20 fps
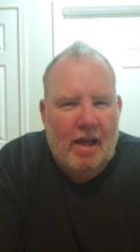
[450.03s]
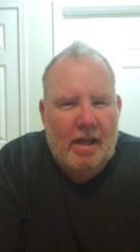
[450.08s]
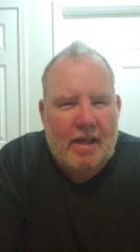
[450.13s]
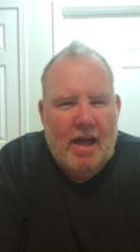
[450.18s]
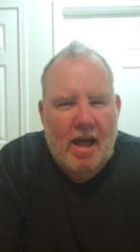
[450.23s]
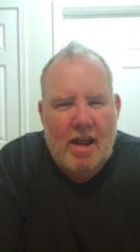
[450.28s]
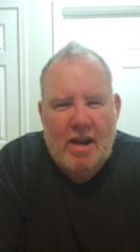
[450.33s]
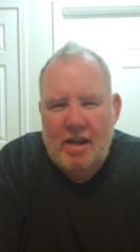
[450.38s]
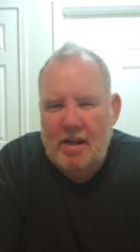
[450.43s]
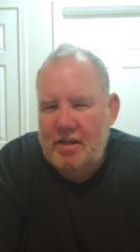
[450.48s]

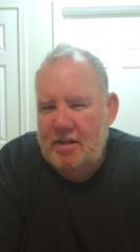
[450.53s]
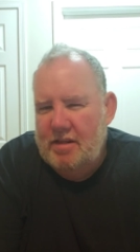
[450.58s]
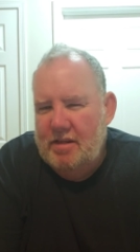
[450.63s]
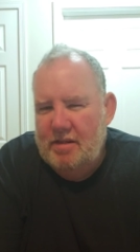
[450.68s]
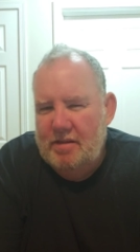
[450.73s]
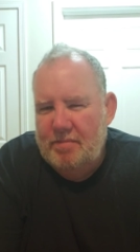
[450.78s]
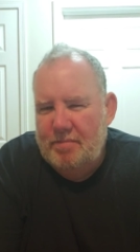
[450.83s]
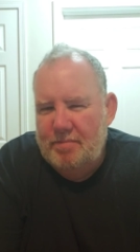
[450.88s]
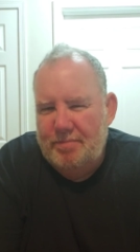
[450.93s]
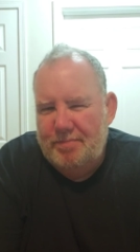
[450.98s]
kind of
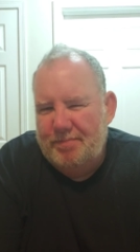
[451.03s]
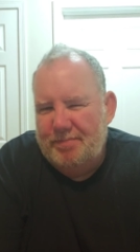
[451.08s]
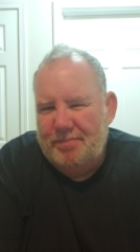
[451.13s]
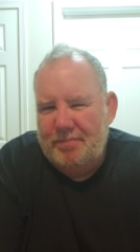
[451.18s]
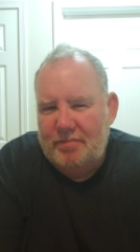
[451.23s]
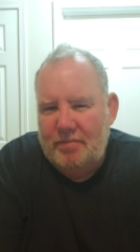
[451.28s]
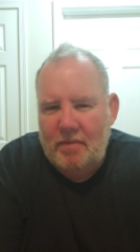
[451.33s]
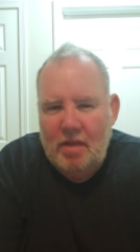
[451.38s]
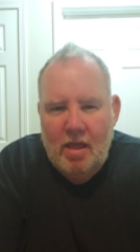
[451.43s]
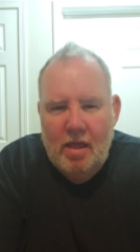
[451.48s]

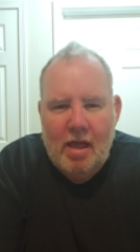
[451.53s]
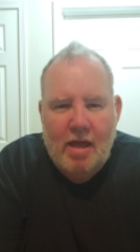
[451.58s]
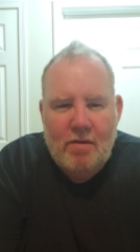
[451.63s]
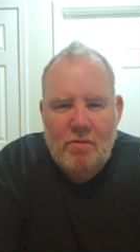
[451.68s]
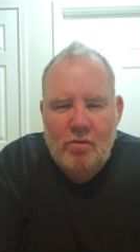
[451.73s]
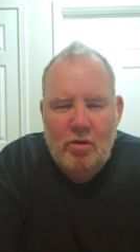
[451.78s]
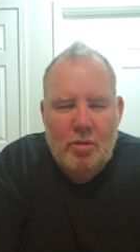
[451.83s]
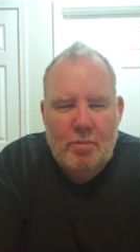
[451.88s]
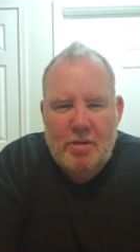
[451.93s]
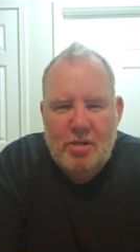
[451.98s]
hadn't
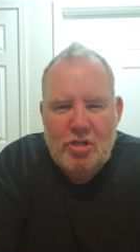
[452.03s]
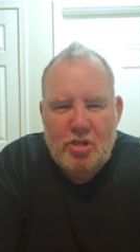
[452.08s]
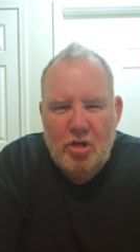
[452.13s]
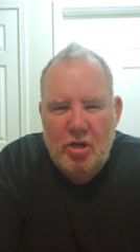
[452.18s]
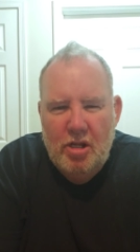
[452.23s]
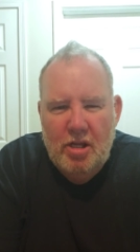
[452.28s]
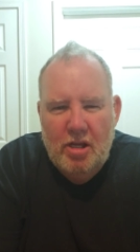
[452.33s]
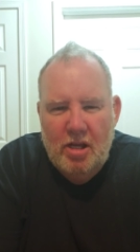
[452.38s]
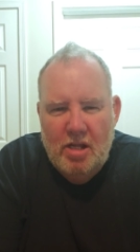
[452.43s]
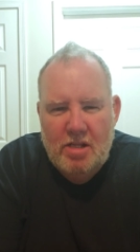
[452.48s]
really been
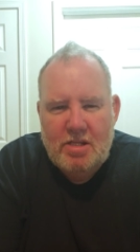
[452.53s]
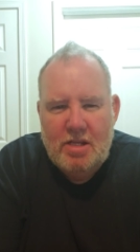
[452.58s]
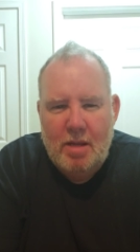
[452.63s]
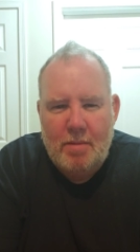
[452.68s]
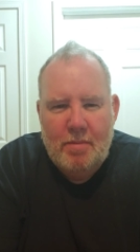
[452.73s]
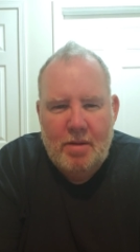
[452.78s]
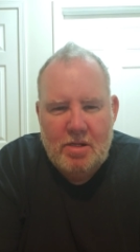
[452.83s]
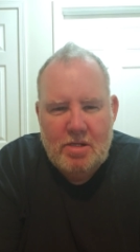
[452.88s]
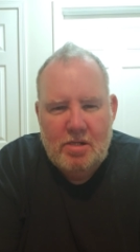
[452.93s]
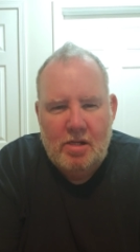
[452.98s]
shooting guns
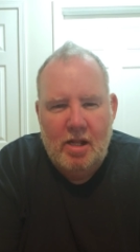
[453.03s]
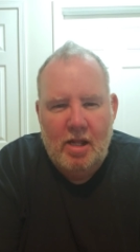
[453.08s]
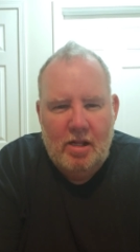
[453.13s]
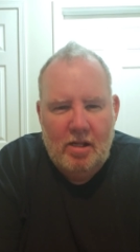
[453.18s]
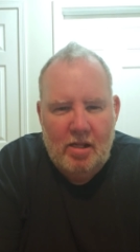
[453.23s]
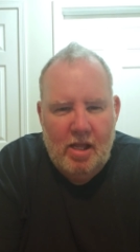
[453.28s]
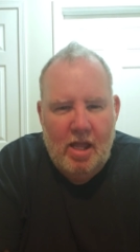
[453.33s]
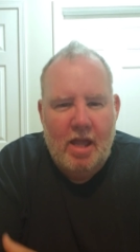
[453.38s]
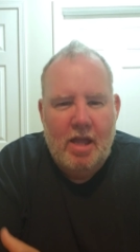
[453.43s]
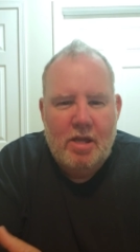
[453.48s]
that much
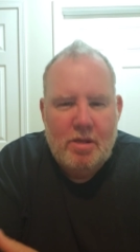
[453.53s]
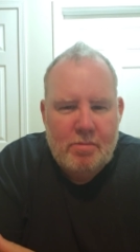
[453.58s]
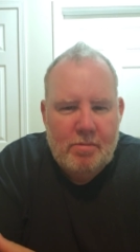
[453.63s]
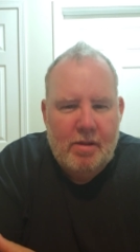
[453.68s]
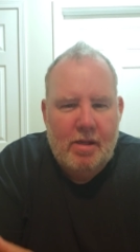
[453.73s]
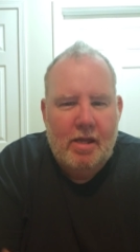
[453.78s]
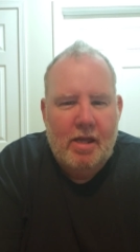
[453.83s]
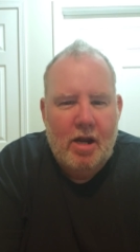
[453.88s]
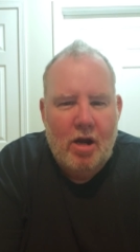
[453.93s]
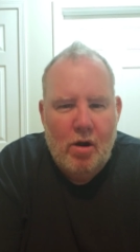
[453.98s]
lately. I am
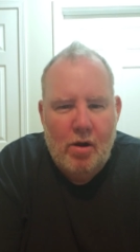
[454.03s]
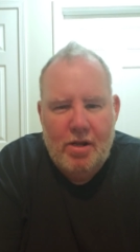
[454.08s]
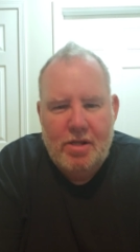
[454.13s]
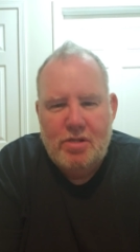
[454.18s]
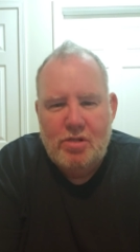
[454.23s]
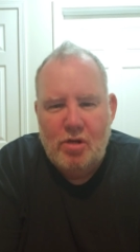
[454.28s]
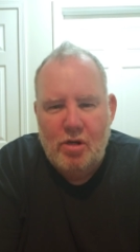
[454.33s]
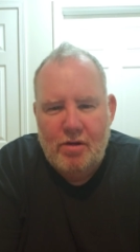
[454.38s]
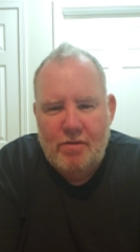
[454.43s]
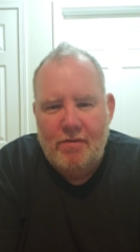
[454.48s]
NRA
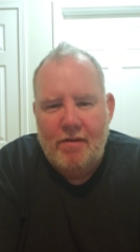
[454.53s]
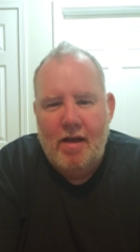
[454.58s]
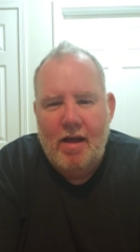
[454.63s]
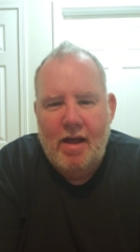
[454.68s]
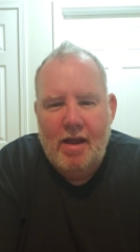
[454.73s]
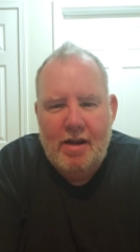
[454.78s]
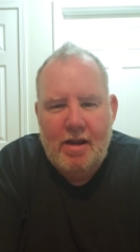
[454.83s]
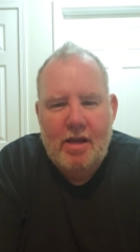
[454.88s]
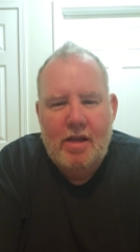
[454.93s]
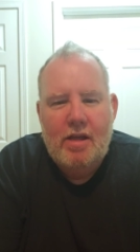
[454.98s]

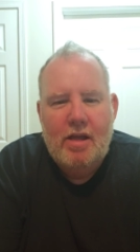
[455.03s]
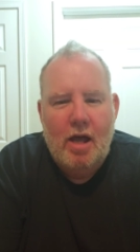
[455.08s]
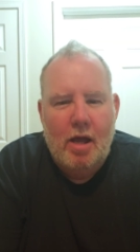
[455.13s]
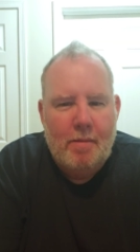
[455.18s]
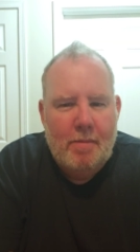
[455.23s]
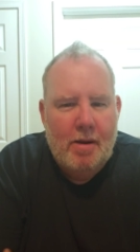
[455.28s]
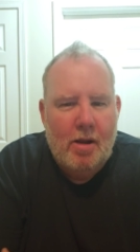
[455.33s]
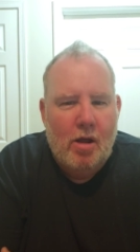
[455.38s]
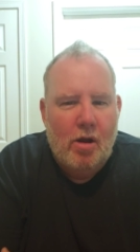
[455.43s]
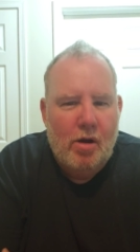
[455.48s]
certified.
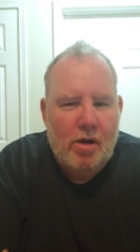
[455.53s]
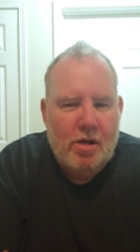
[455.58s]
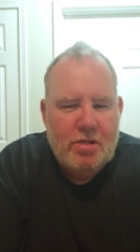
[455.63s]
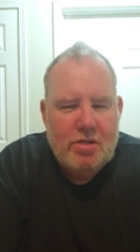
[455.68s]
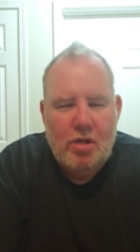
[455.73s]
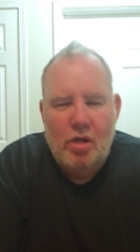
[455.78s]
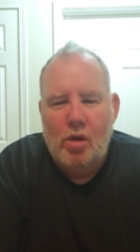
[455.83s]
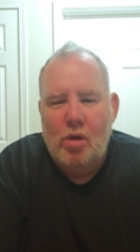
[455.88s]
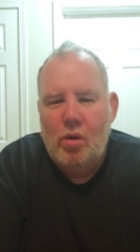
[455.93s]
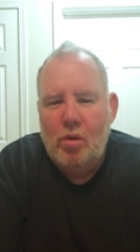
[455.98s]
I'm an
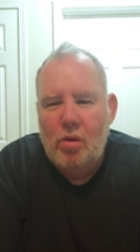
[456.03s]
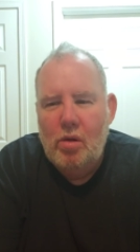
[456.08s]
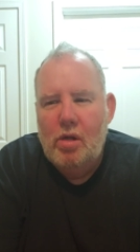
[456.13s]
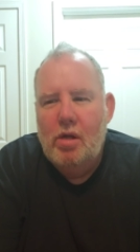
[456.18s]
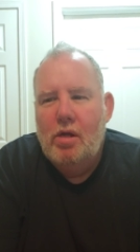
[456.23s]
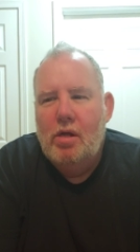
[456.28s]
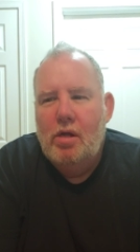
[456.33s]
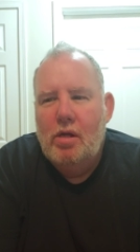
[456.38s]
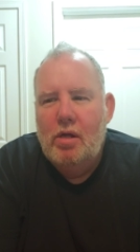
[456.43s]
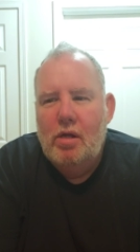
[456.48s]
RSO,
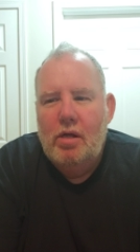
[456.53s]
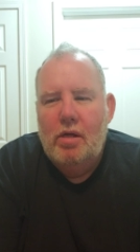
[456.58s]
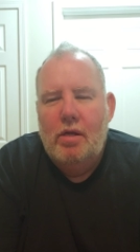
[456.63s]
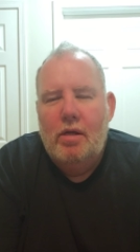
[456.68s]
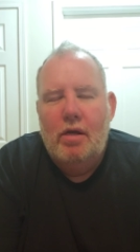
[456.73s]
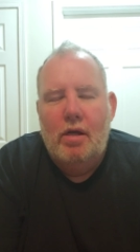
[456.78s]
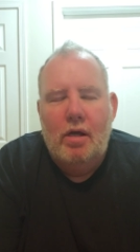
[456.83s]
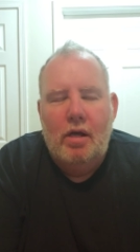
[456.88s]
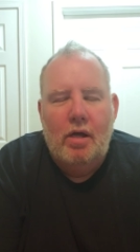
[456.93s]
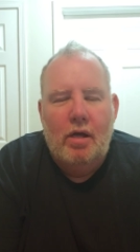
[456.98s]

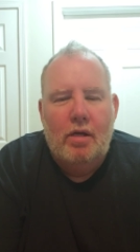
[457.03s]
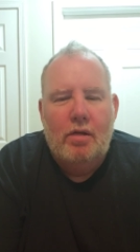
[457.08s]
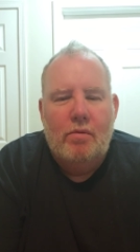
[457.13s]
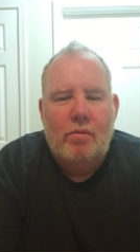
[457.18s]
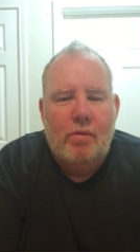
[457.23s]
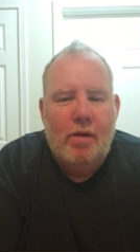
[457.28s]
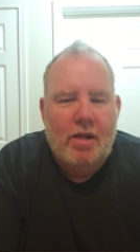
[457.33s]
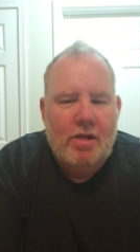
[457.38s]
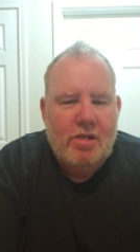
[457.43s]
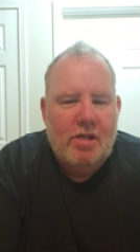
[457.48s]

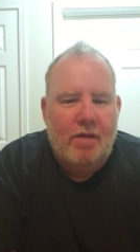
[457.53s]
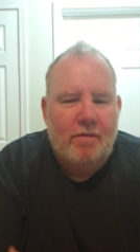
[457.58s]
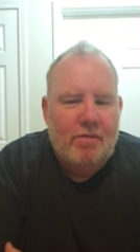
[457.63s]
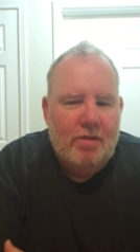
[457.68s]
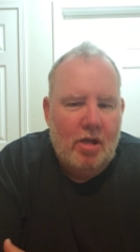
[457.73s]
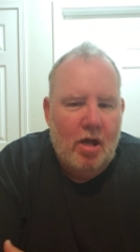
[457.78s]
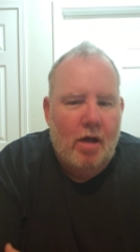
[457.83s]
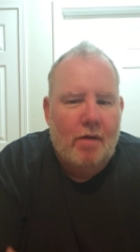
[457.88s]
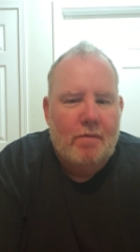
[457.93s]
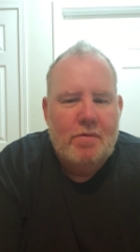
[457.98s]
range
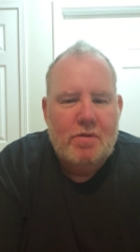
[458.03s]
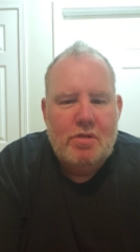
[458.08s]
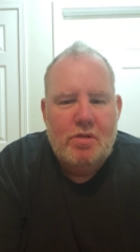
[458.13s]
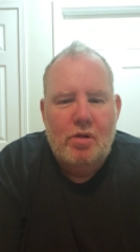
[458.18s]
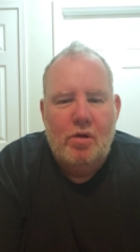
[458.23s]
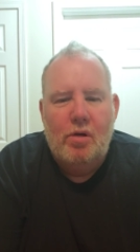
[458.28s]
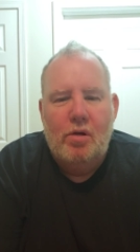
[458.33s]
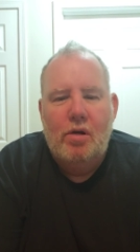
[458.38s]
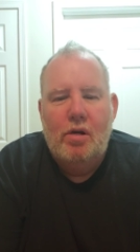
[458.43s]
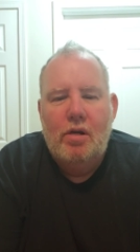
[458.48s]
safety
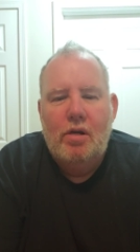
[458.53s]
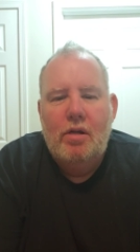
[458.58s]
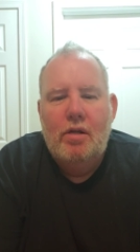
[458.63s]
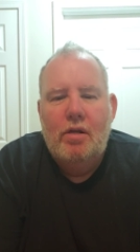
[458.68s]
officer.